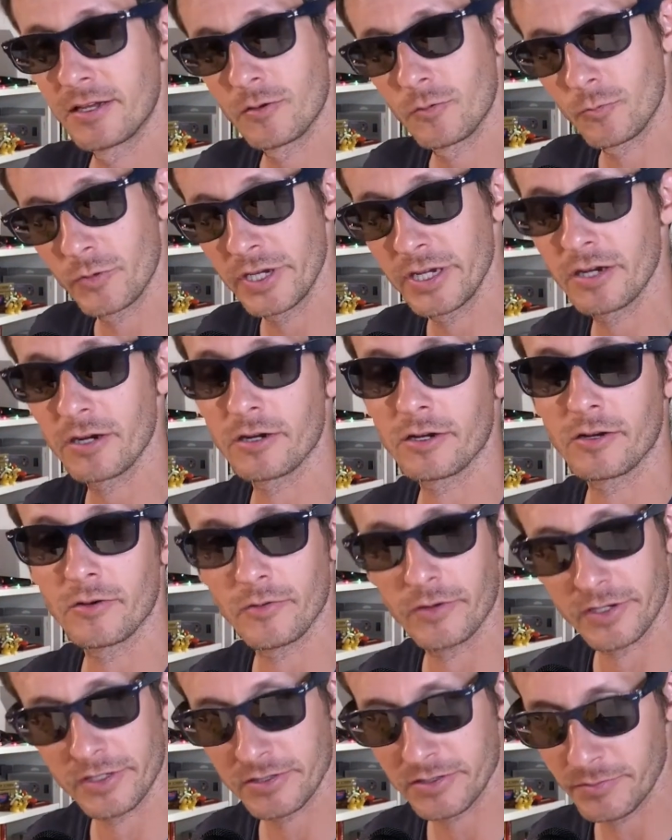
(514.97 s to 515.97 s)
we are
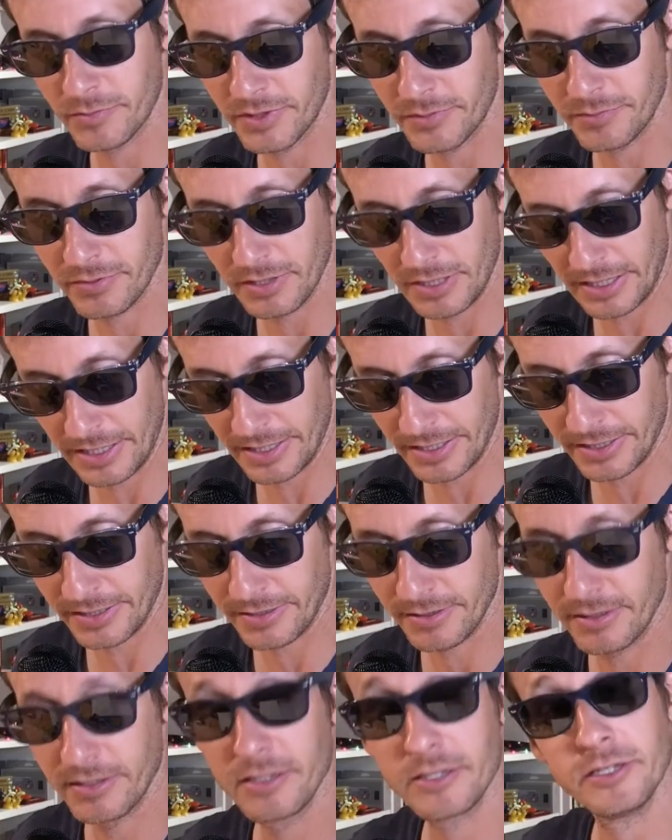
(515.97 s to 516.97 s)
going to be
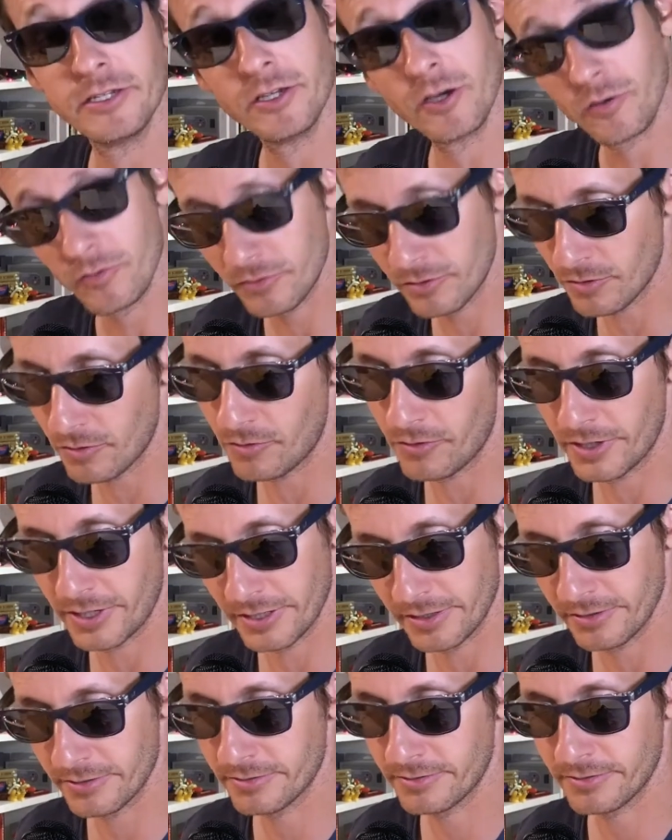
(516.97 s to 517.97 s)
playing
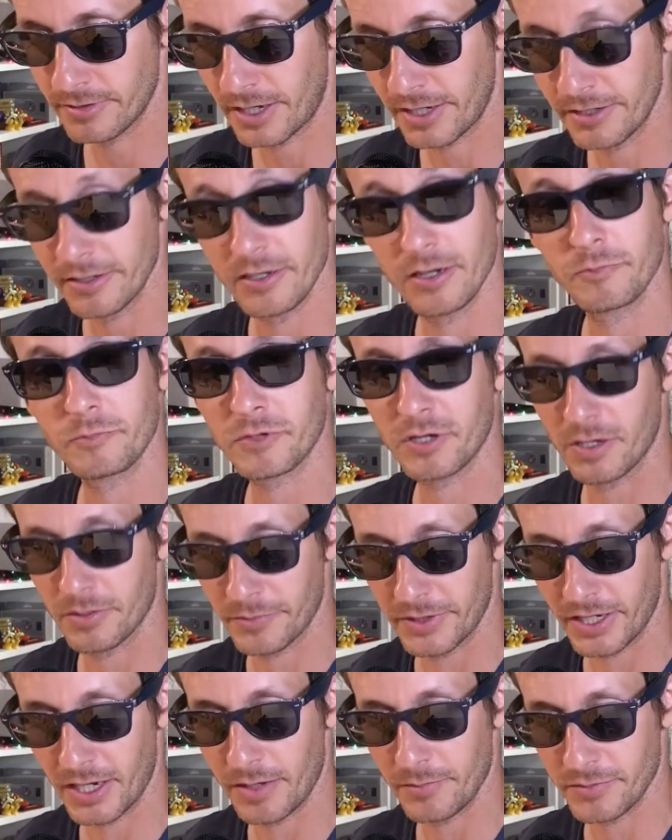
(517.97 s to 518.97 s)
Yonoid on an
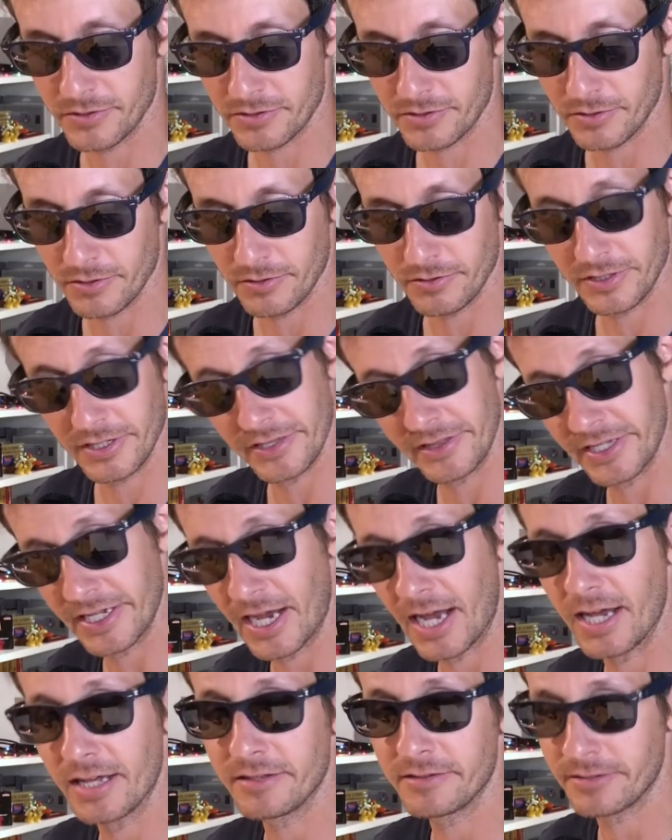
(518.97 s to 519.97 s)
upcoming episode in the
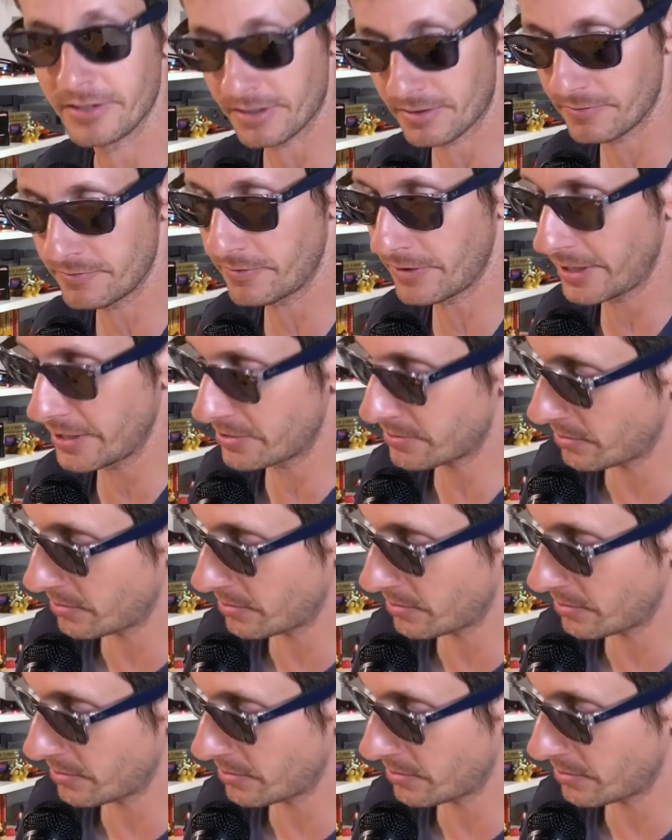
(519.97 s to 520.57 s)
On Deck Vice